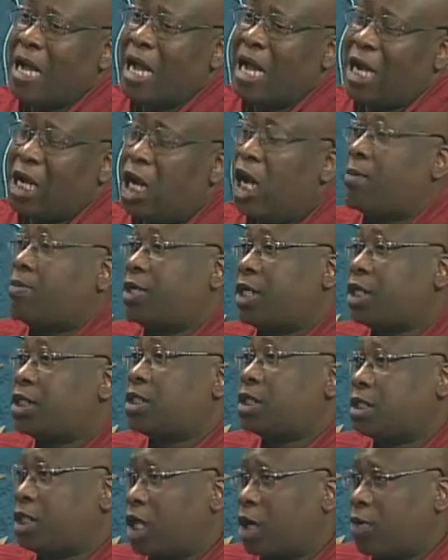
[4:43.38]
Competition
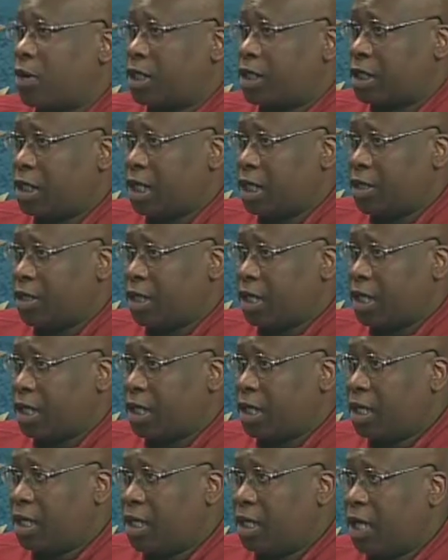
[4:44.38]
is always a good
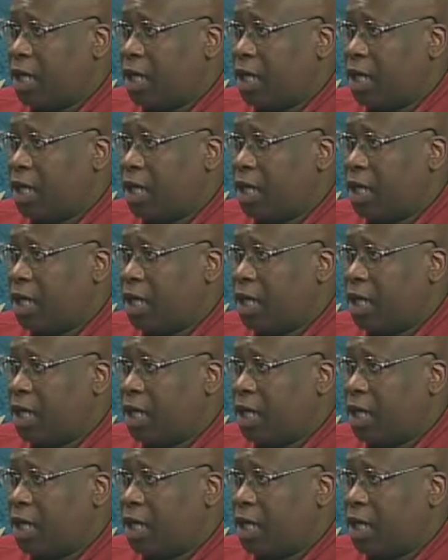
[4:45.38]
thing.